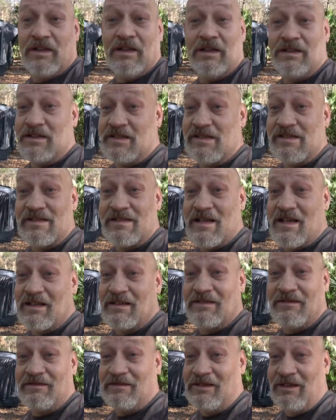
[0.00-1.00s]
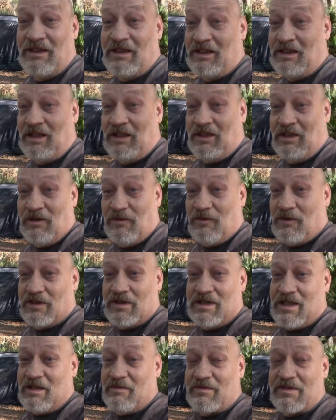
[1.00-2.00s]
and just that one
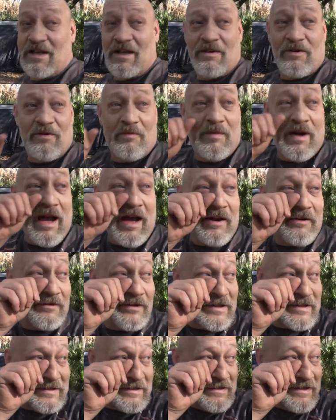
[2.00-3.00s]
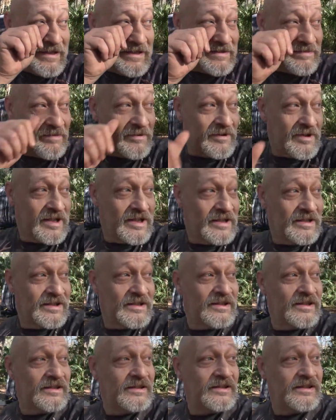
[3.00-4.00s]
deep cycle battery, so that's pretty
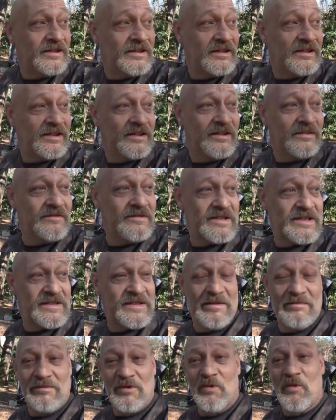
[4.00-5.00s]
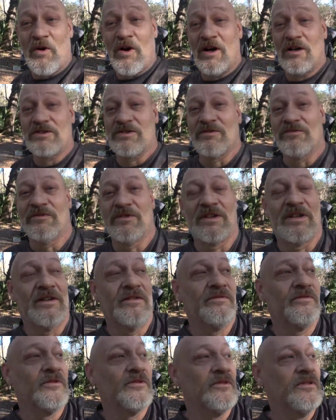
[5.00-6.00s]
good. Give you something to watch or
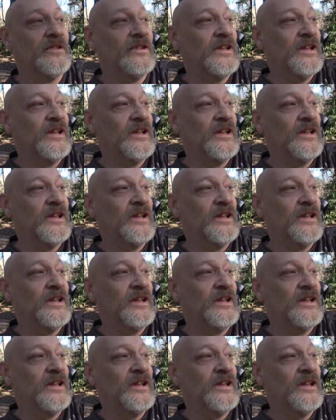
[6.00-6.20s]
whatever.